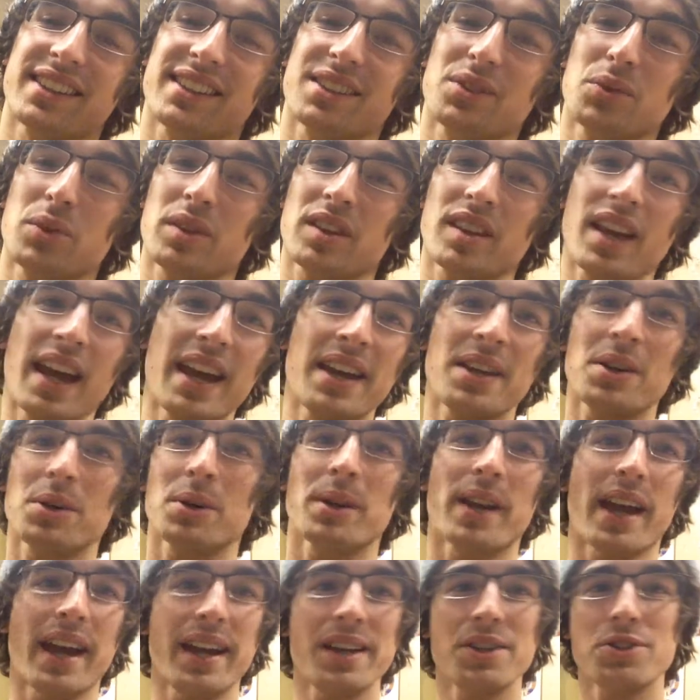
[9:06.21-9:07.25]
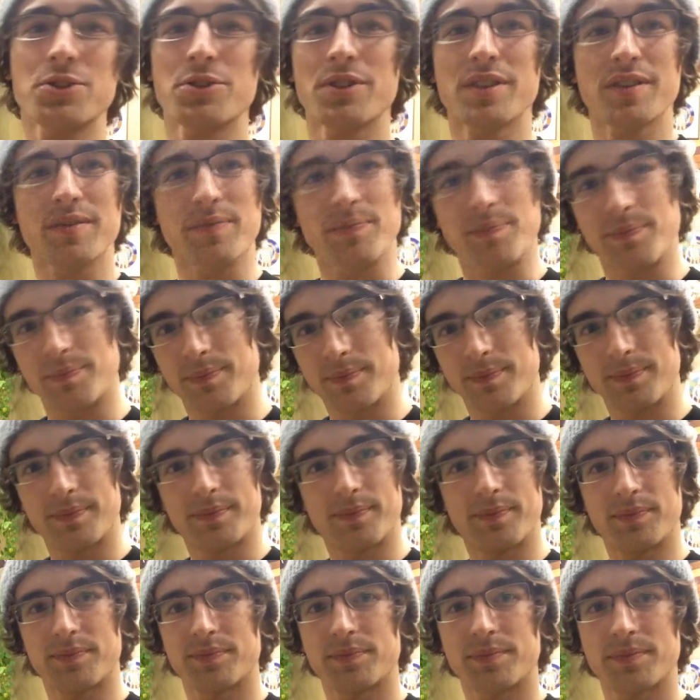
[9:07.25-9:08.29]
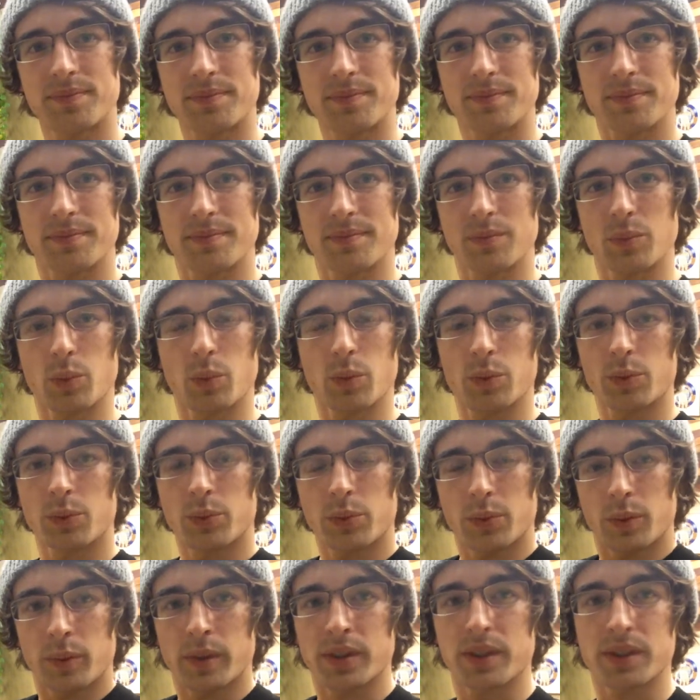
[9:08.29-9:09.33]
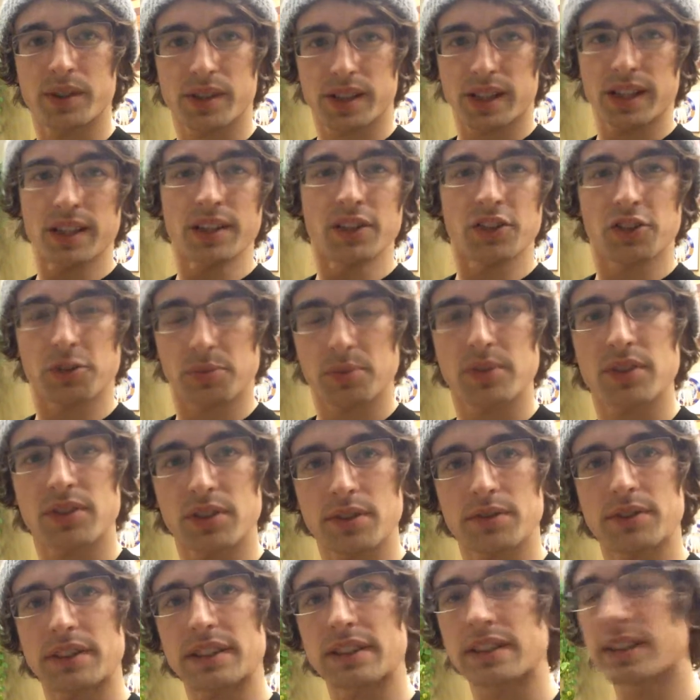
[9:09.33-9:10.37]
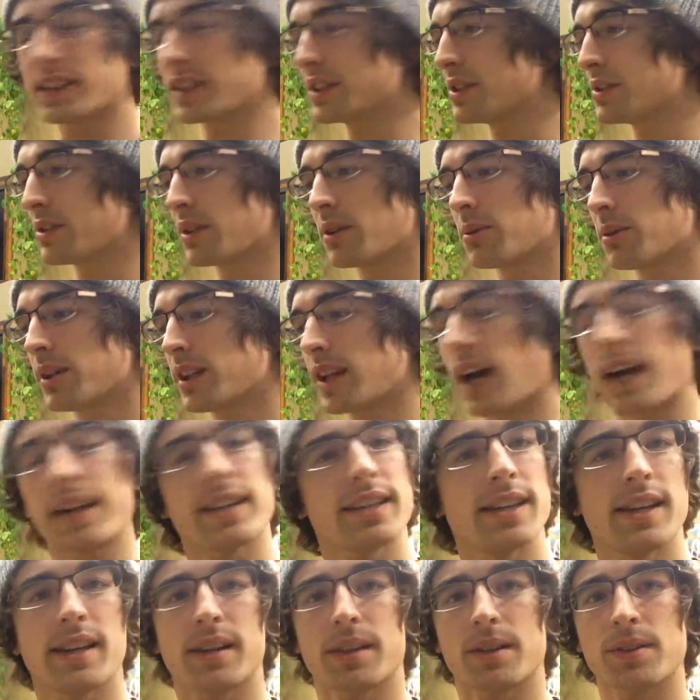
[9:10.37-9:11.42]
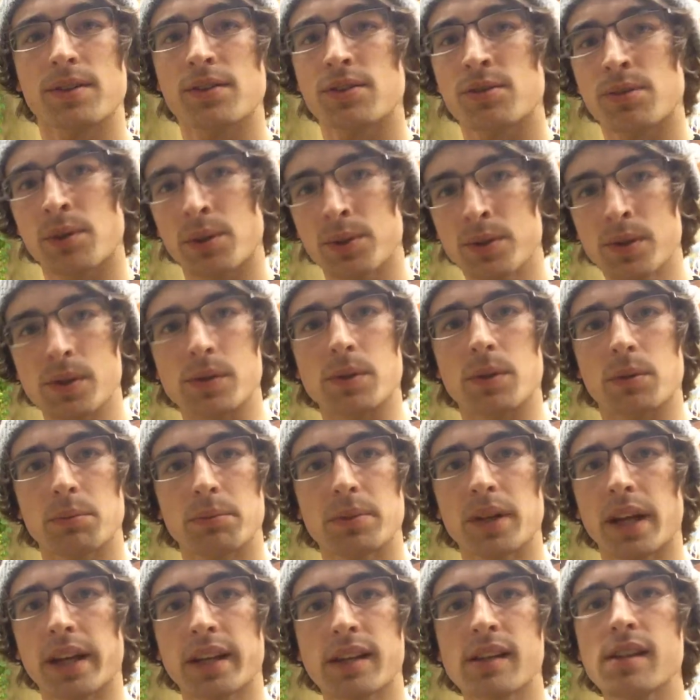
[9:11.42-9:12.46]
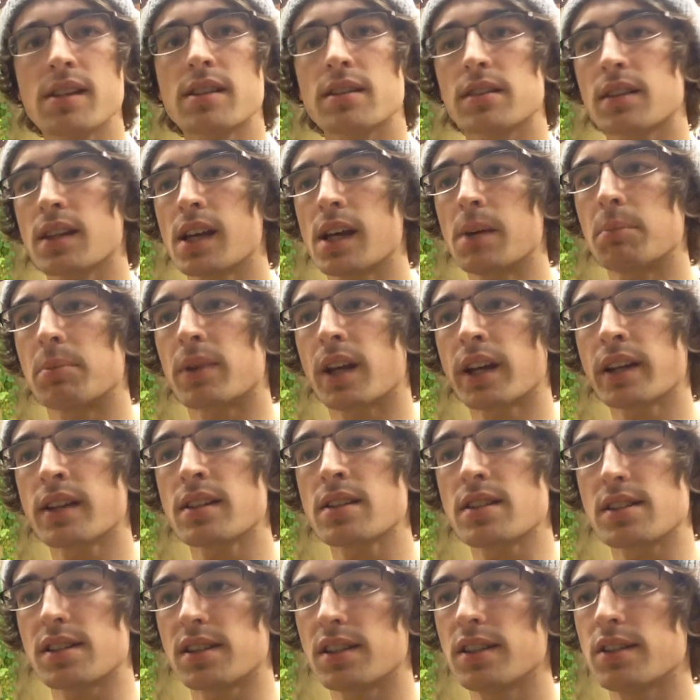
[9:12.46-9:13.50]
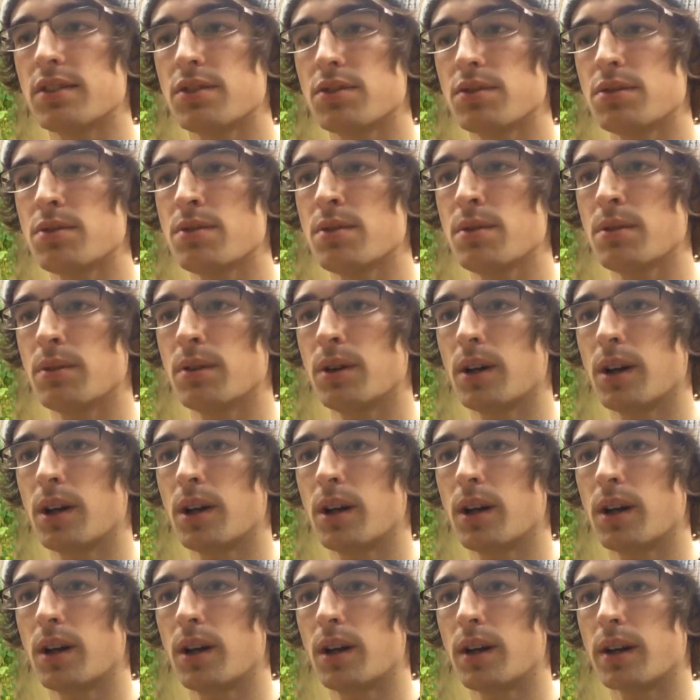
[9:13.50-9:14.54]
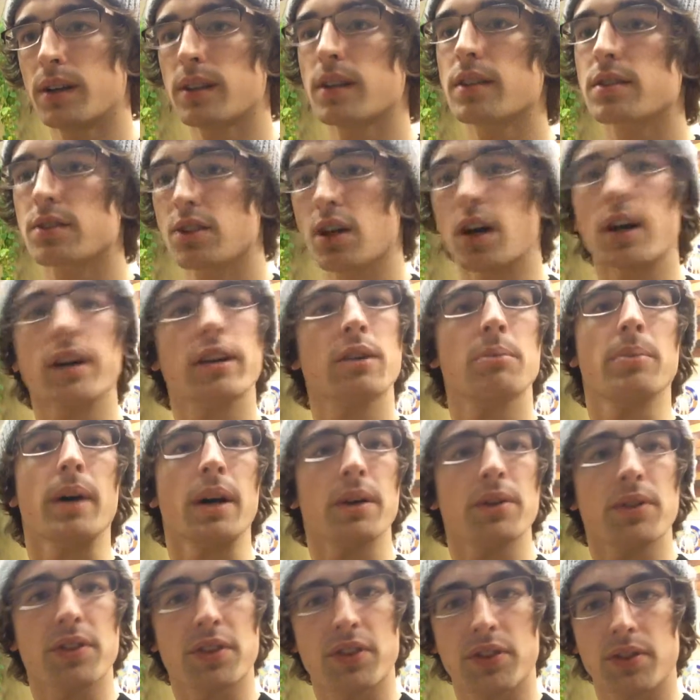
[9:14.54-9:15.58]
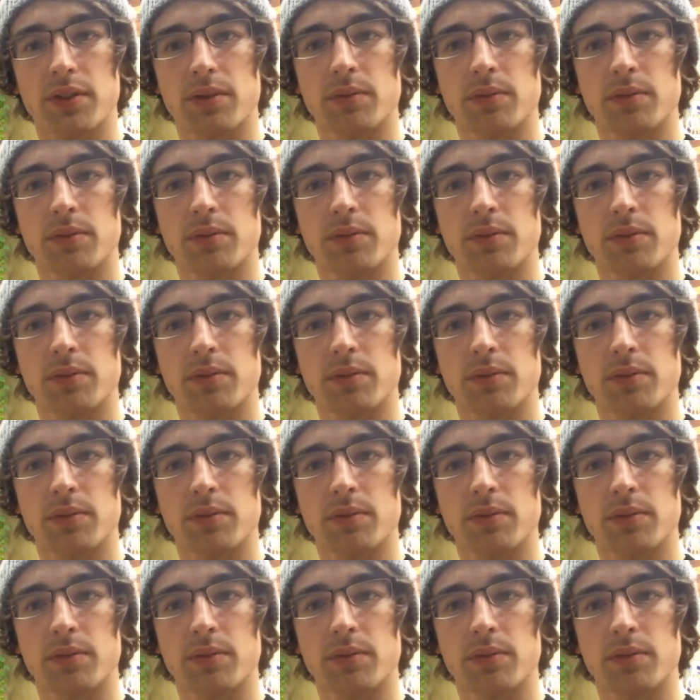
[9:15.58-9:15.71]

with anger and hatred, with your kids specifically, you know what? I can't control you, but I can teach you and talk about